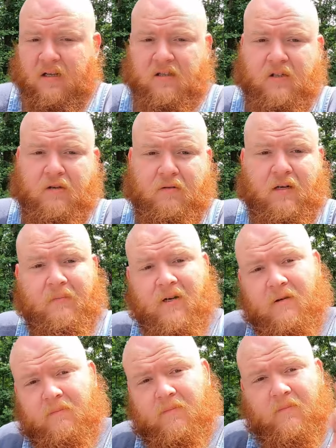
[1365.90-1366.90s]
So I'm
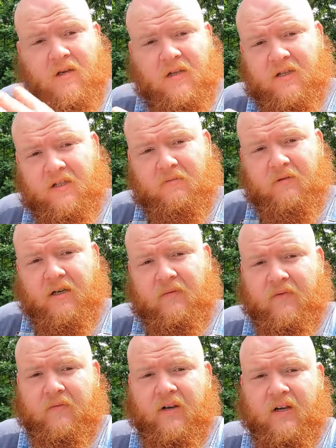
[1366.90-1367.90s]
going to cut this one
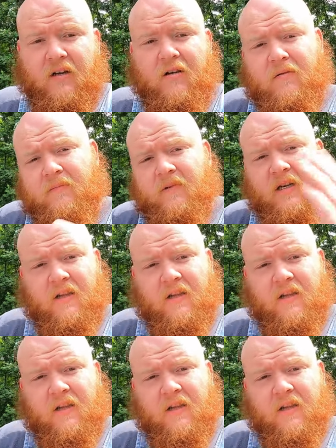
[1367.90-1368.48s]
in for Vietnam,